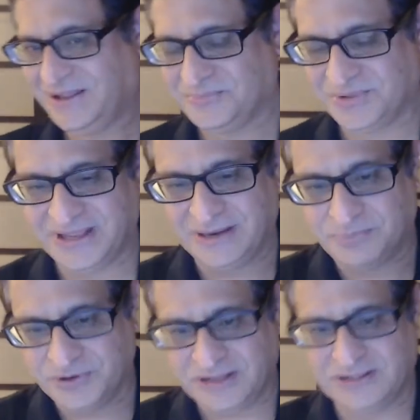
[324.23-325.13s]
but they are
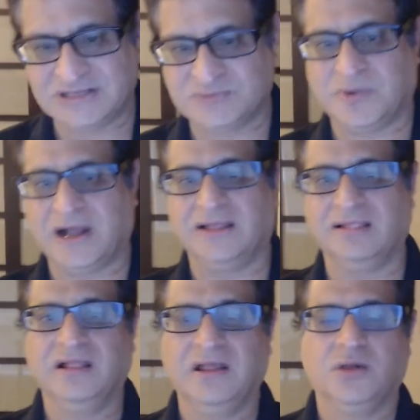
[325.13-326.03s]
put in this pile
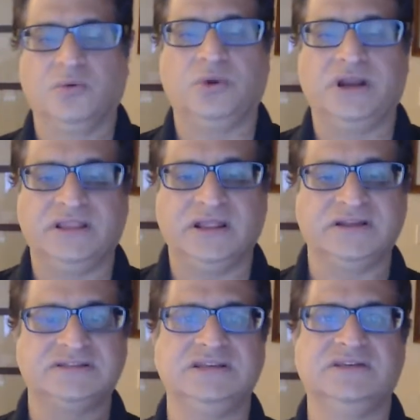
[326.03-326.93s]
where they
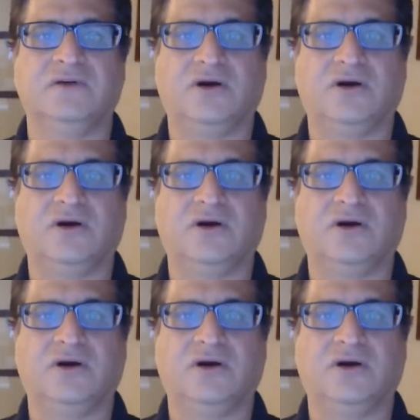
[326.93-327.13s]
receive